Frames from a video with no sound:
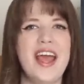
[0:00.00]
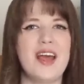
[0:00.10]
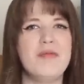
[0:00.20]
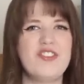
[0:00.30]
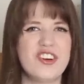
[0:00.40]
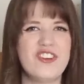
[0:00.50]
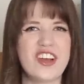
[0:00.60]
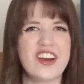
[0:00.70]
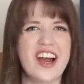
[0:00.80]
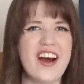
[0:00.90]
and be sure to
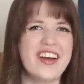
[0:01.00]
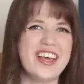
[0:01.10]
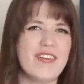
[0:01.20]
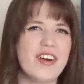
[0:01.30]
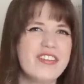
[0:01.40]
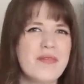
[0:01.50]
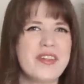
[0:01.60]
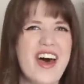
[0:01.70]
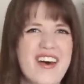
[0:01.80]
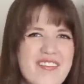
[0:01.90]
check her out and give her some
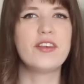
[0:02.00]
love.